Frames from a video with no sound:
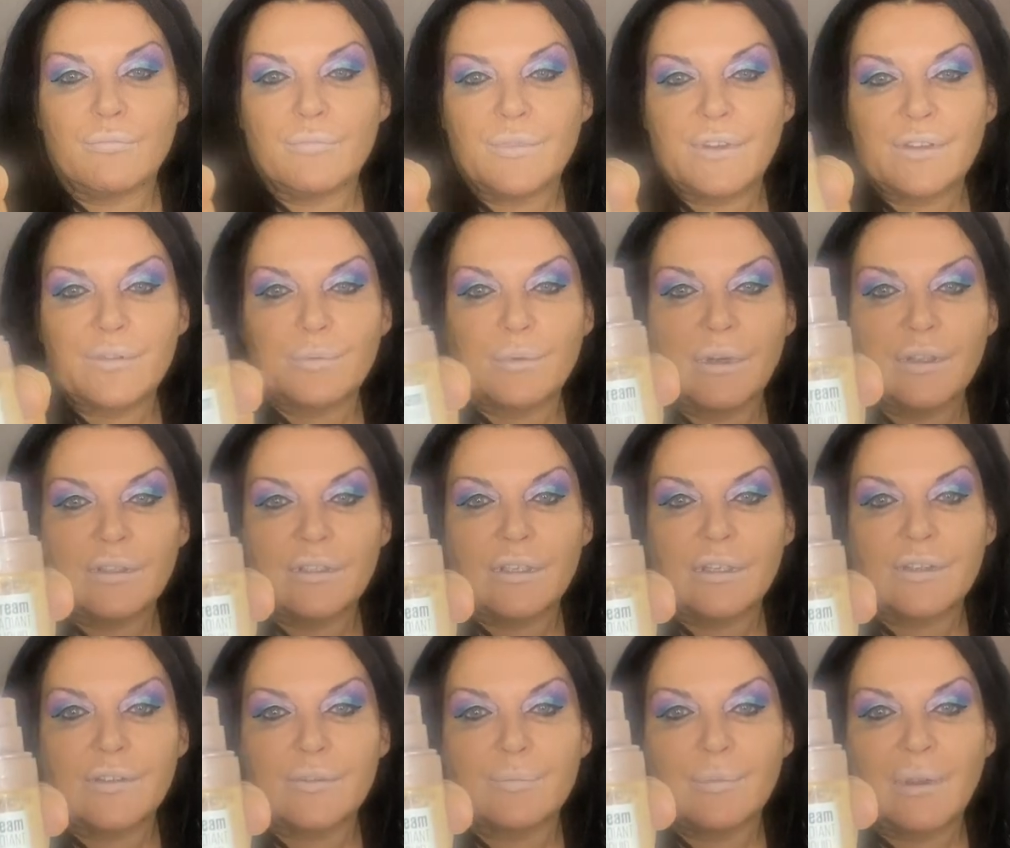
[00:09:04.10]
this one,
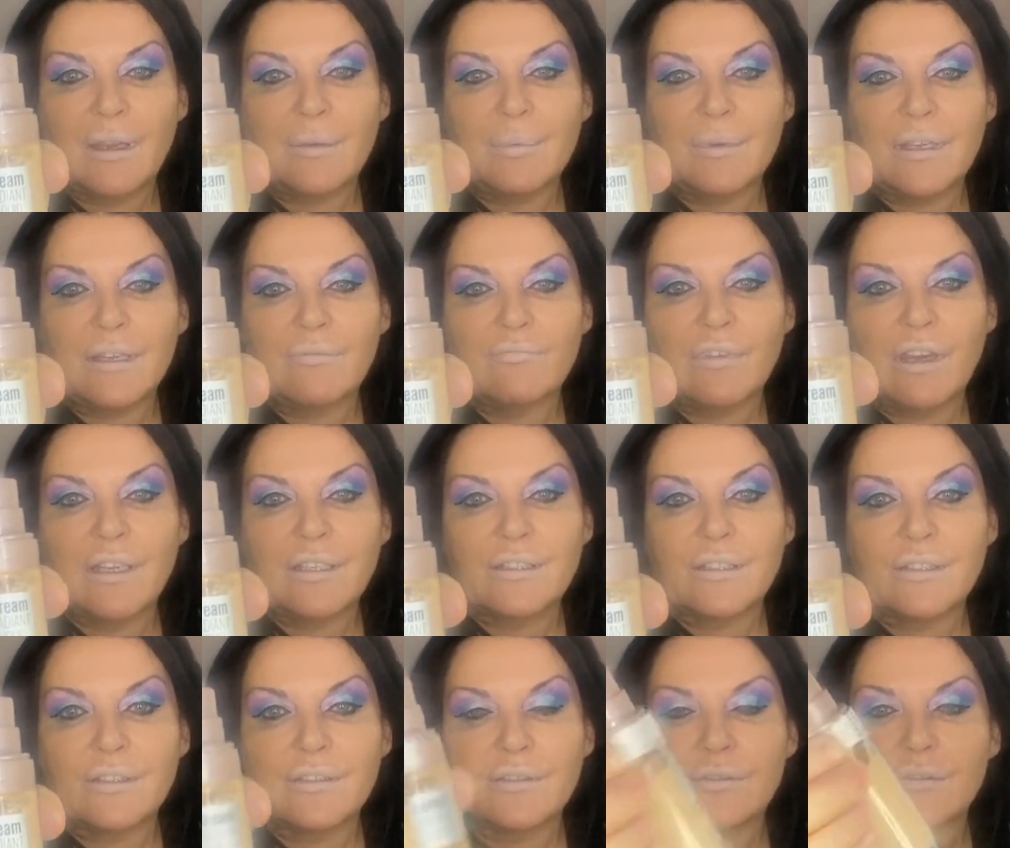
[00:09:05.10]
it's Maybelline
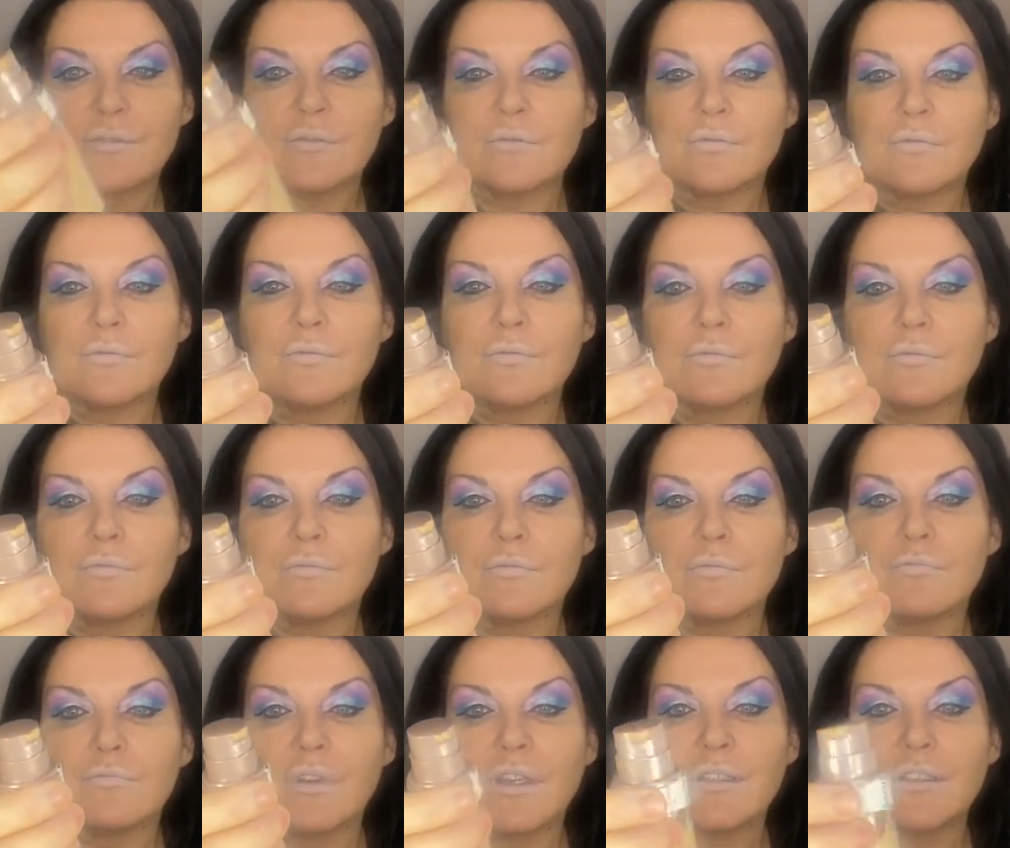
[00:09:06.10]

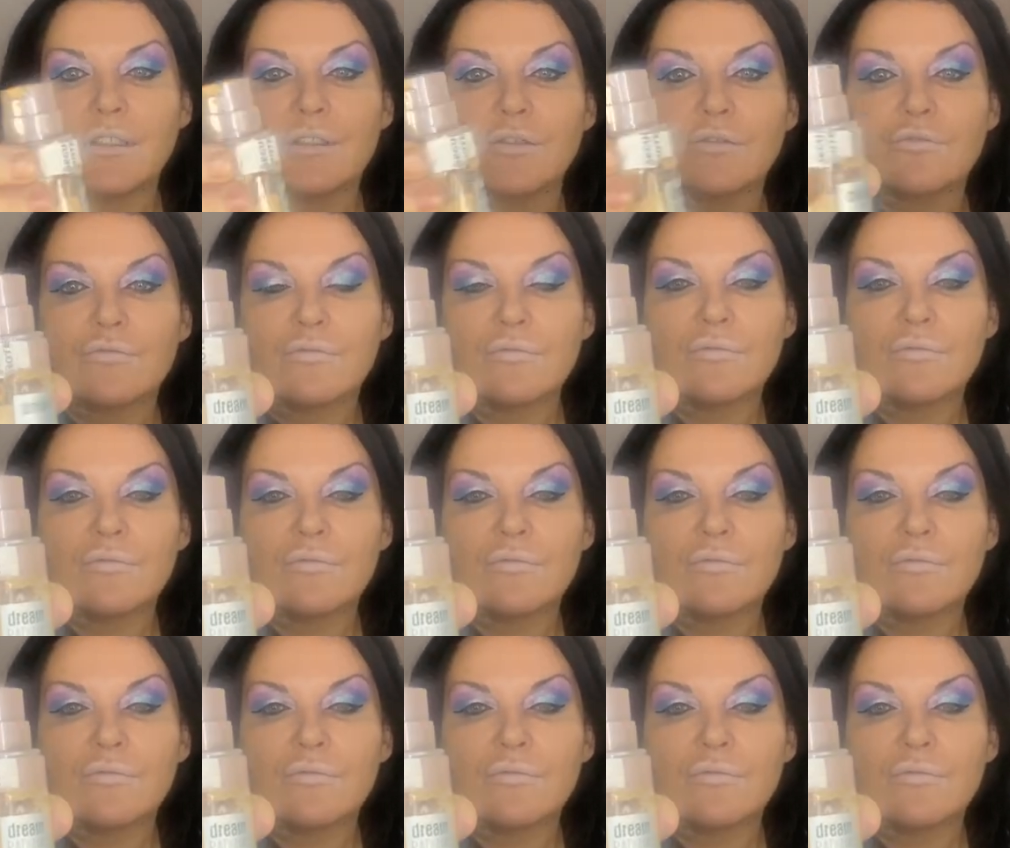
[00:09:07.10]
Radiant